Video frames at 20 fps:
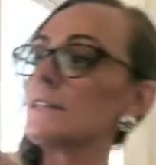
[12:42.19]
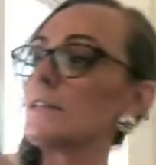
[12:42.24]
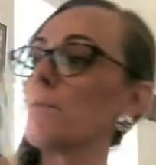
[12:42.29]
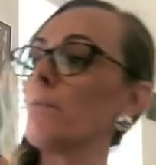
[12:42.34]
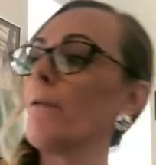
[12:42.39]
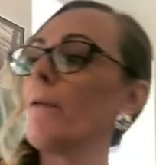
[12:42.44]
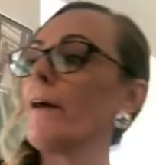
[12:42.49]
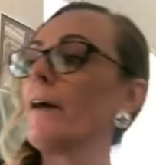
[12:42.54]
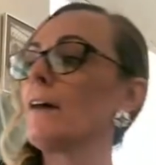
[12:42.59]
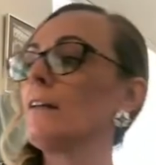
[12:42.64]
to
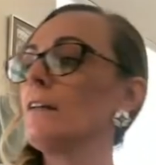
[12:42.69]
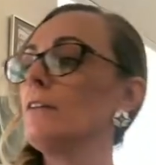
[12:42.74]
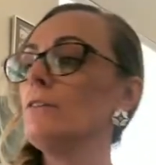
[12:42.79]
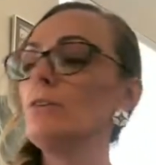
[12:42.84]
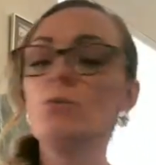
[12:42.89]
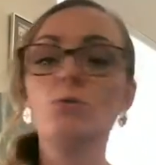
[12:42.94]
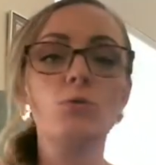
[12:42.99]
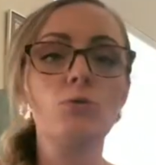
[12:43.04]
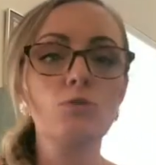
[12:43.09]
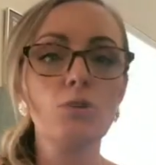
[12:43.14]
plan to
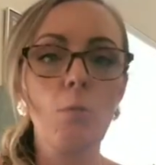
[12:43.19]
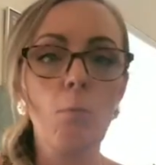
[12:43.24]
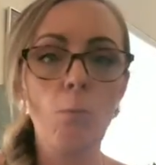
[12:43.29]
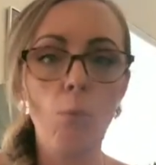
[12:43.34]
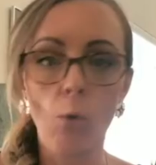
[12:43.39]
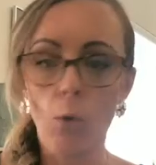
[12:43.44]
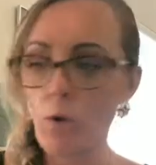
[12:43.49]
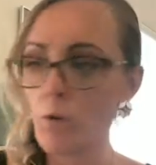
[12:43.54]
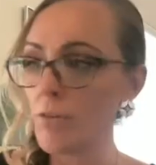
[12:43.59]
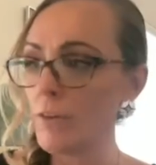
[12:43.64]
use
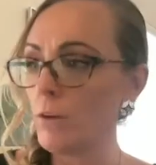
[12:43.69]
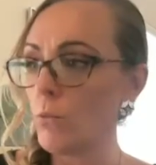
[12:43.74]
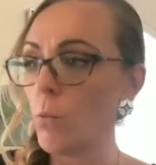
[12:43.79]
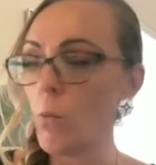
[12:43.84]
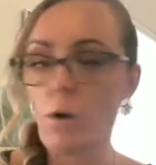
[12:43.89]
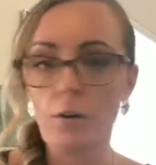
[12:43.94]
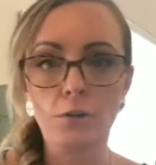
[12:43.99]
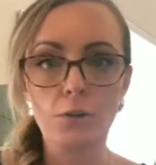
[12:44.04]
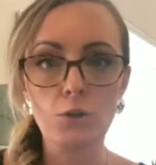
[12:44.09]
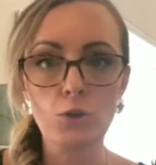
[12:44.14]
more than
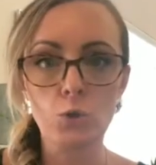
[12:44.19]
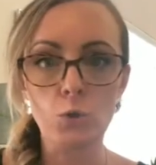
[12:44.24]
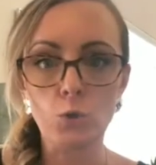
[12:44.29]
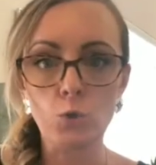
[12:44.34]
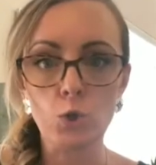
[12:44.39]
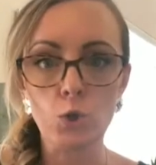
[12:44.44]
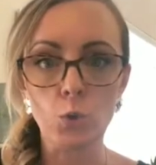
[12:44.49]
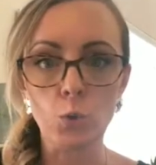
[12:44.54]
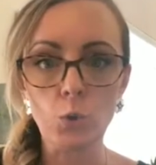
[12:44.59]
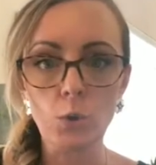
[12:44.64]
1 or 2
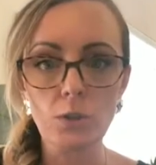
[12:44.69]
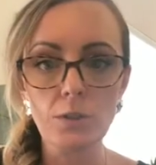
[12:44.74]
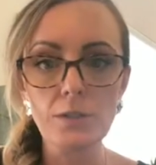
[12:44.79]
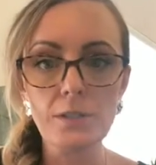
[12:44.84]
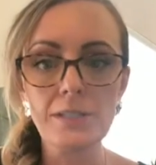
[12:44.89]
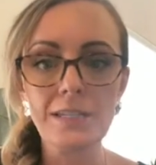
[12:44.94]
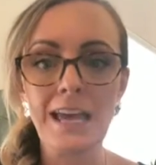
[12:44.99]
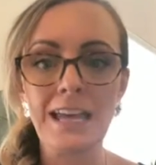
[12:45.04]
tools.